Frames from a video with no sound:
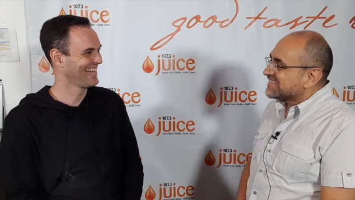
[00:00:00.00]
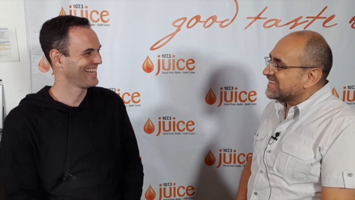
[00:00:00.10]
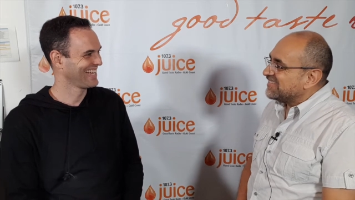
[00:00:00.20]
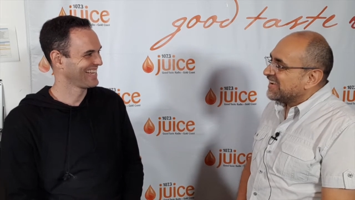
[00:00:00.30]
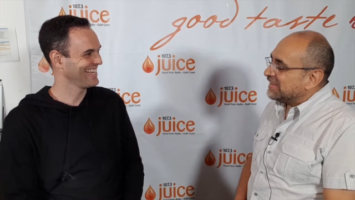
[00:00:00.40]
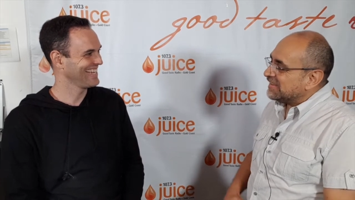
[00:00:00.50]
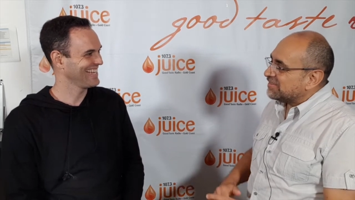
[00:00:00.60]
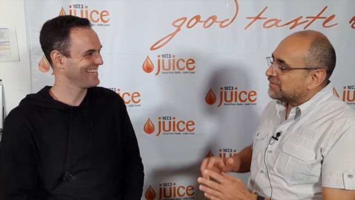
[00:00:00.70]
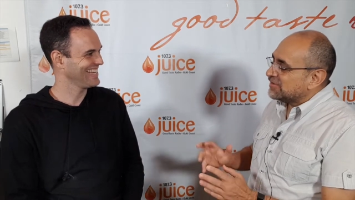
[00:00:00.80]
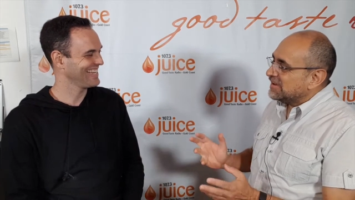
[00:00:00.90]
Speaker 1: so at
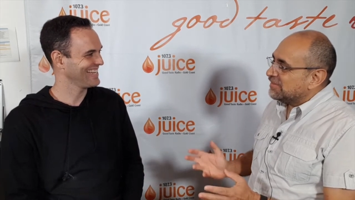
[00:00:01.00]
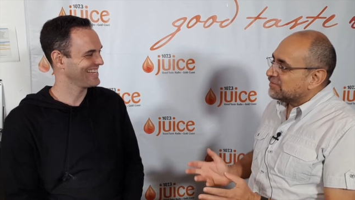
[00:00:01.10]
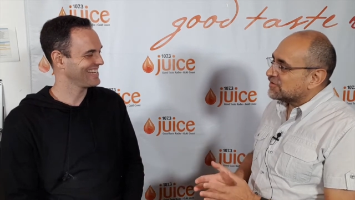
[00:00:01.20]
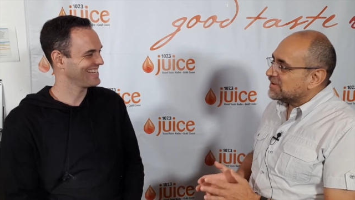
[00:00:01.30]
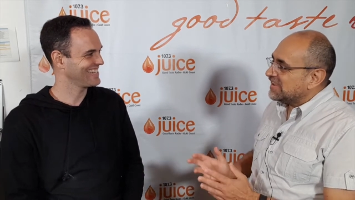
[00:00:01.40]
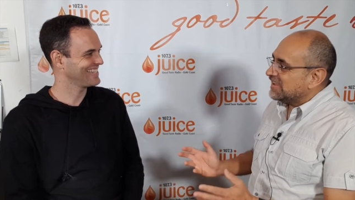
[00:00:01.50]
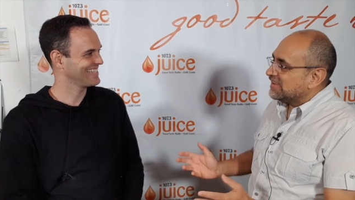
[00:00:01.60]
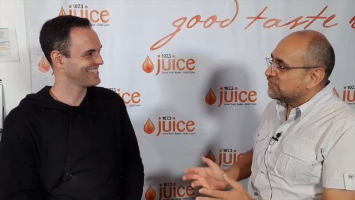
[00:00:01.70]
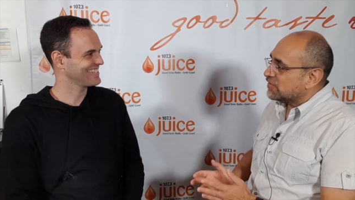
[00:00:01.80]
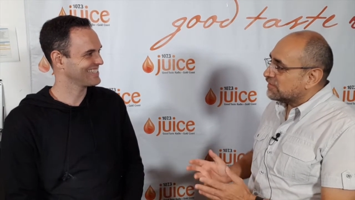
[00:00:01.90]
33,
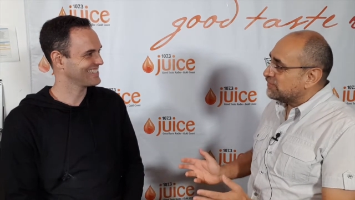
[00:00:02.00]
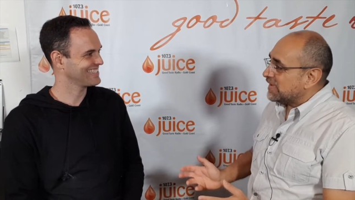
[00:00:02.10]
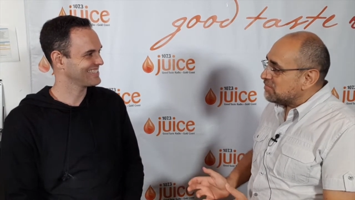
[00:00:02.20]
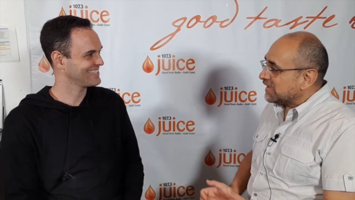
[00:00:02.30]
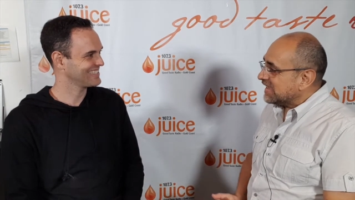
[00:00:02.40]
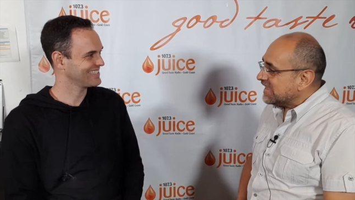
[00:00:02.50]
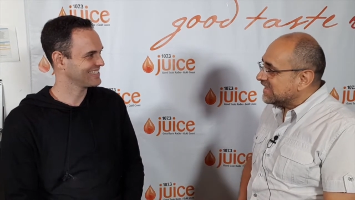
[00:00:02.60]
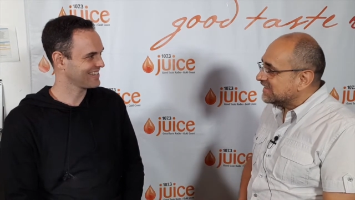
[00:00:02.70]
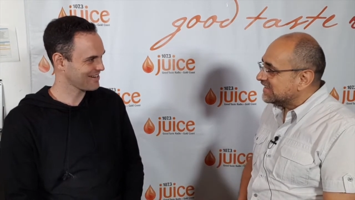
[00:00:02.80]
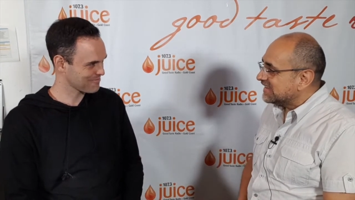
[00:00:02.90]
you've got a family.
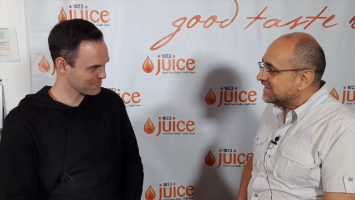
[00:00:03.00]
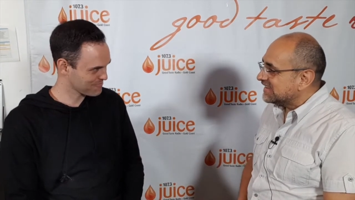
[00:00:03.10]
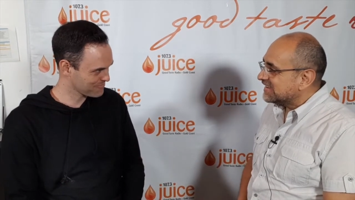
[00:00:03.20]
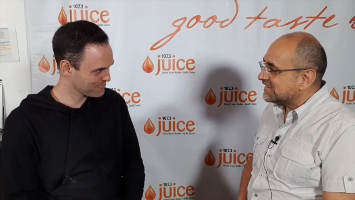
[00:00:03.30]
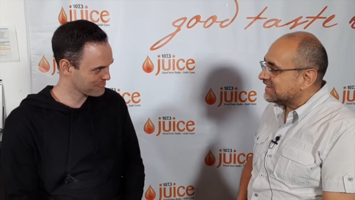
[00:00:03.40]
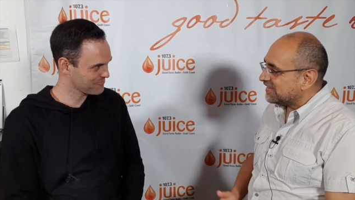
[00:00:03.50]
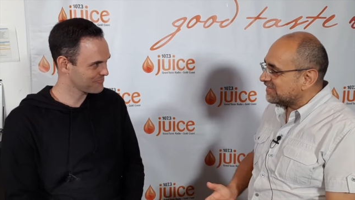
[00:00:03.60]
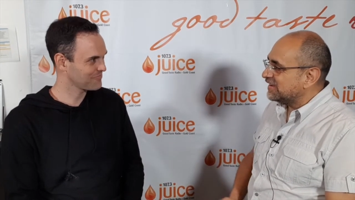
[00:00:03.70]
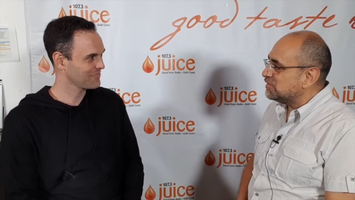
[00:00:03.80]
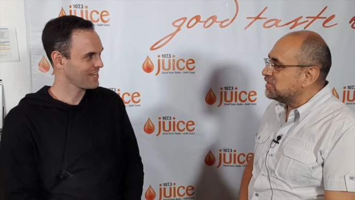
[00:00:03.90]
Yep. Now, tell
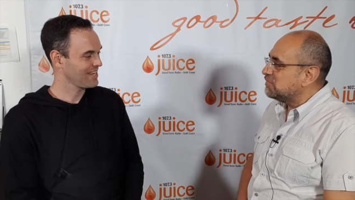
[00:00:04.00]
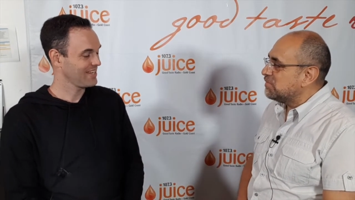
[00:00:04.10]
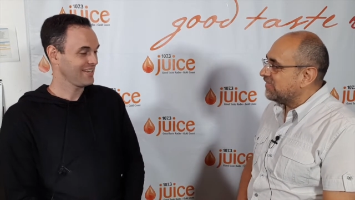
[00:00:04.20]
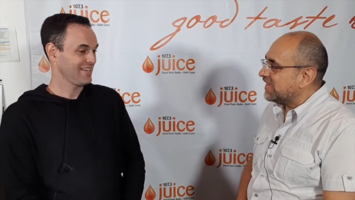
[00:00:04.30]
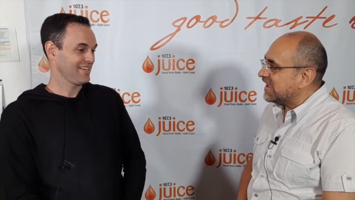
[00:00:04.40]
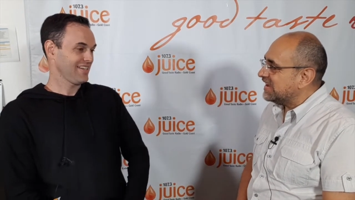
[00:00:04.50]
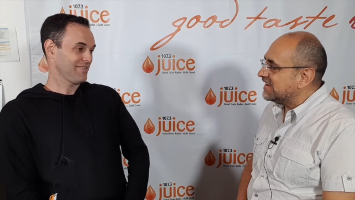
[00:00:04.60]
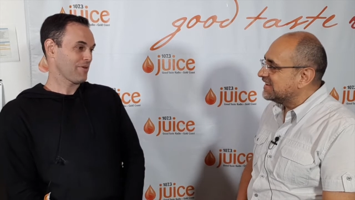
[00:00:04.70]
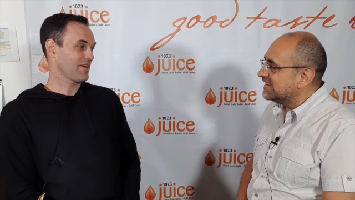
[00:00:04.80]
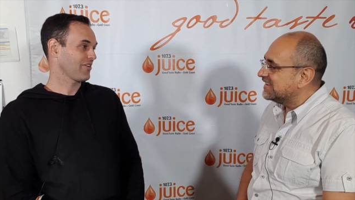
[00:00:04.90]
us a little bit about that.
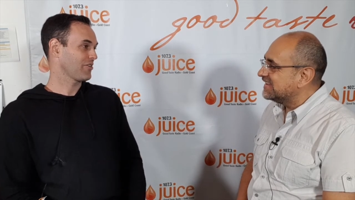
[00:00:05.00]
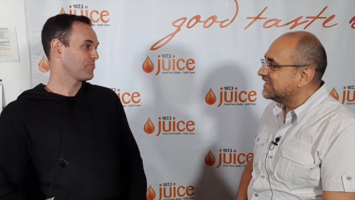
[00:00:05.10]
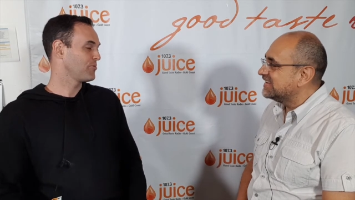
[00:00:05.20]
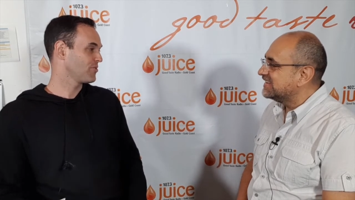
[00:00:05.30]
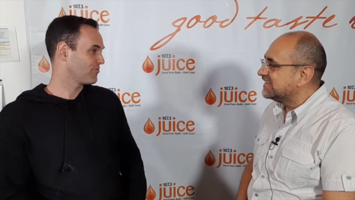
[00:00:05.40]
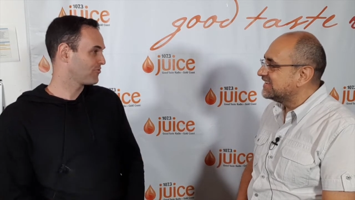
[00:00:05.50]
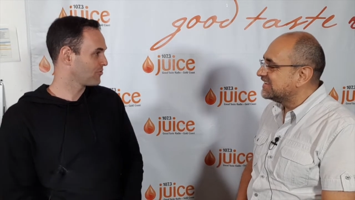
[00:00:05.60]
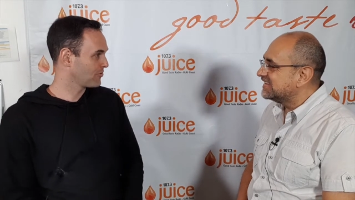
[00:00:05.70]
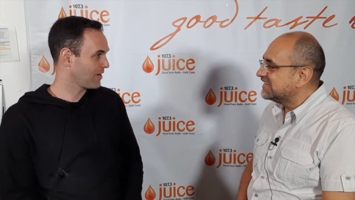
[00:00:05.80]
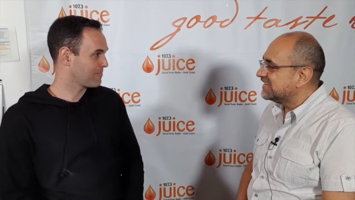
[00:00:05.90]
Speaker 2: Uh, I got a
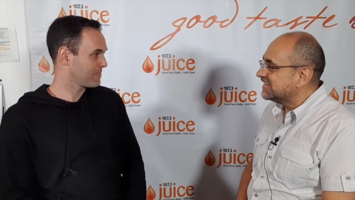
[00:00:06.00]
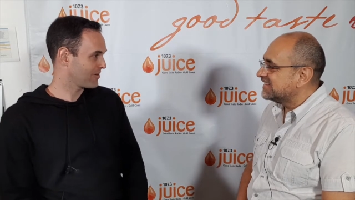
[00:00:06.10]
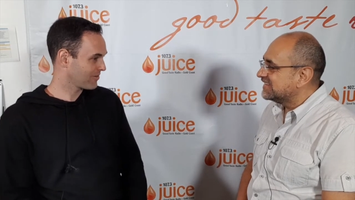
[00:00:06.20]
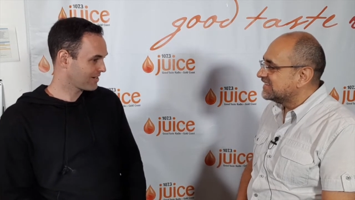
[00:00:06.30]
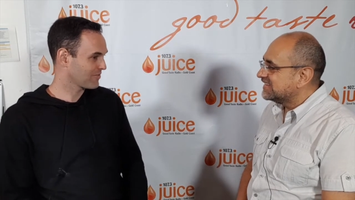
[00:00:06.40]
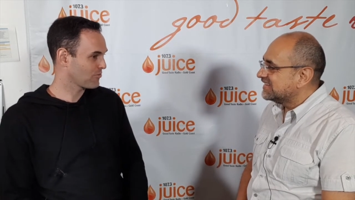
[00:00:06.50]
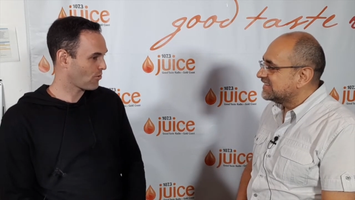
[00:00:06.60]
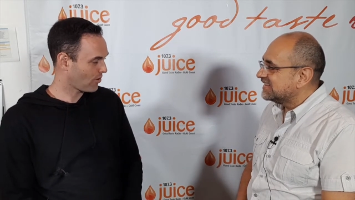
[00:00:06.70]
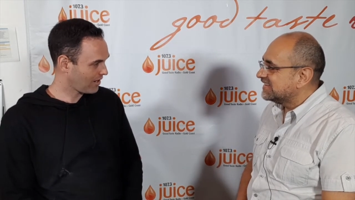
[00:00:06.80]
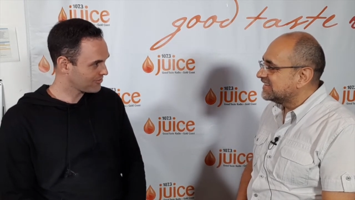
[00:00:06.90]
beautiful American
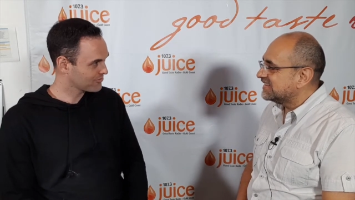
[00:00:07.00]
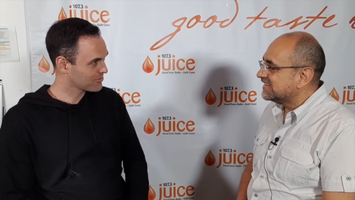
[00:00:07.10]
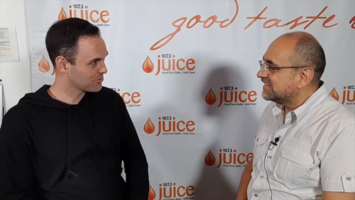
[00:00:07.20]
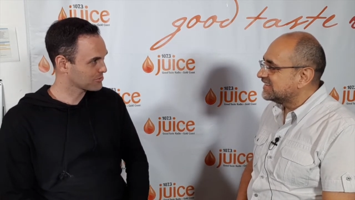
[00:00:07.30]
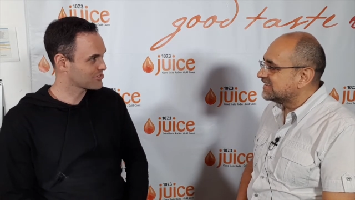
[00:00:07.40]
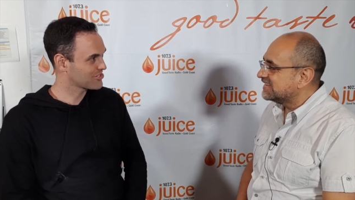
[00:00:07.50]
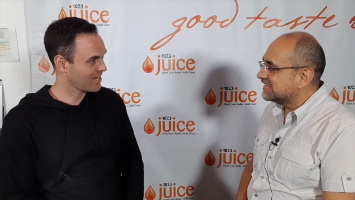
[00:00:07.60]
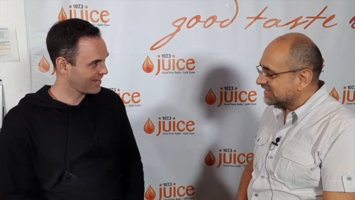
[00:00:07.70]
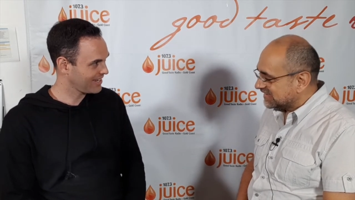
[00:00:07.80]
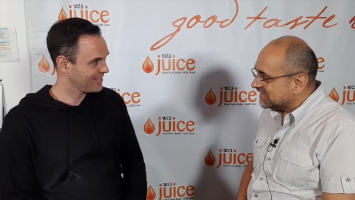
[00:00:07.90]
wife called
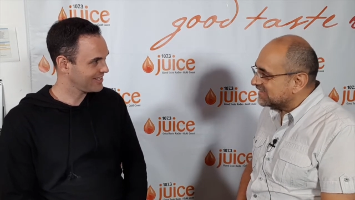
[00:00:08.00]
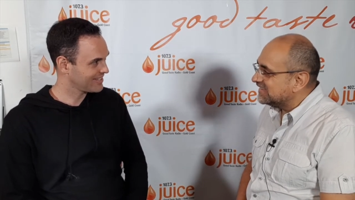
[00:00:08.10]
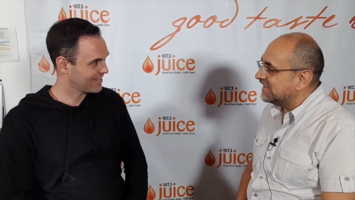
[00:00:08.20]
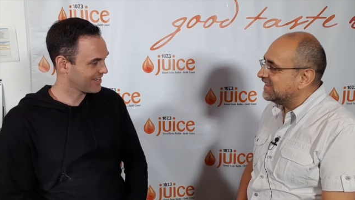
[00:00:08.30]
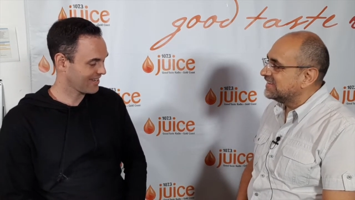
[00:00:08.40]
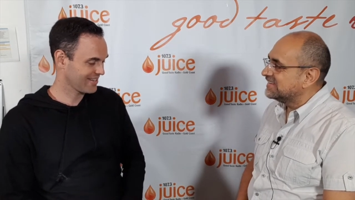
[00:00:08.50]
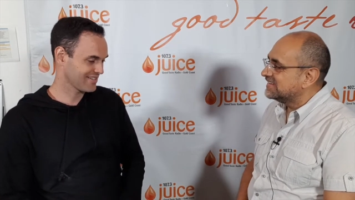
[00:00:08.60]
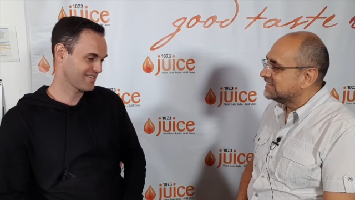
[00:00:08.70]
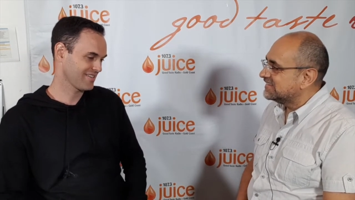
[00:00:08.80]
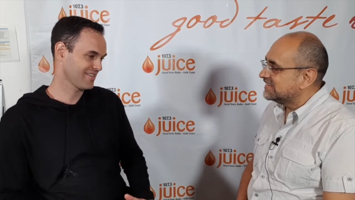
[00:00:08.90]
Shay, yeah.
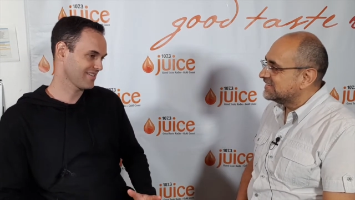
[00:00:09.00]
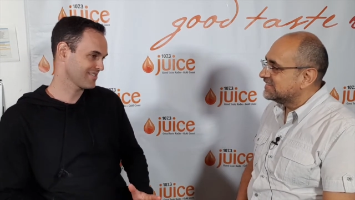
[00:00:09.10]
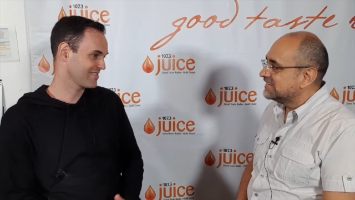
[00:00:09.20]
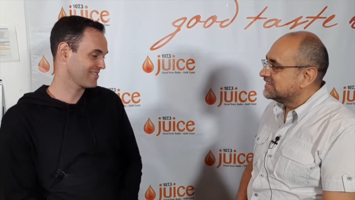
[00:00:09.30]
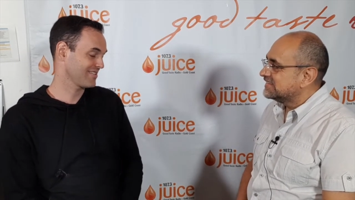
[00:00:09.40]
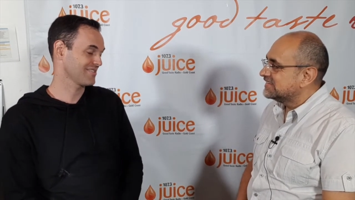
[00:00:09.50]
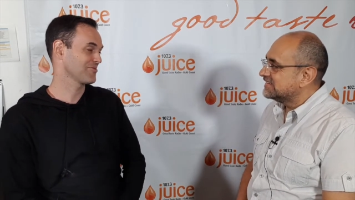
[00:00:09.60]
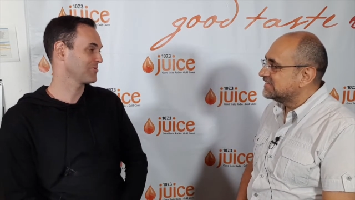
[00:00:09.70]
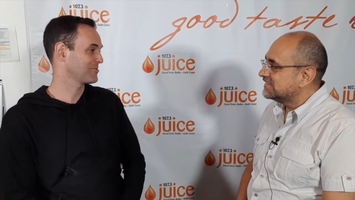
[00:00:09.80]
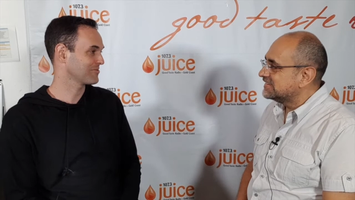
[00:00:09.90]
and she's she's
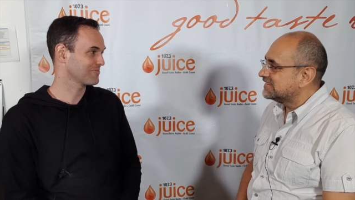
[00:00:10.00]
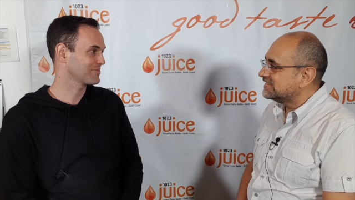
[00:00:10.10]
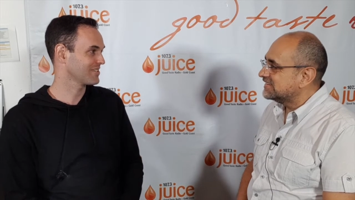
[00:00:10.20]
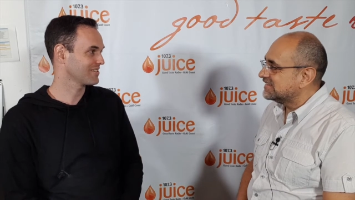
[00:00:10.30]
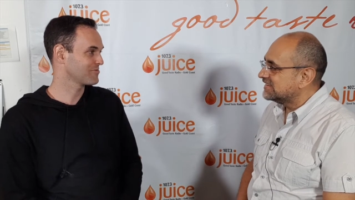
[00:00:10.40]
awesome. She's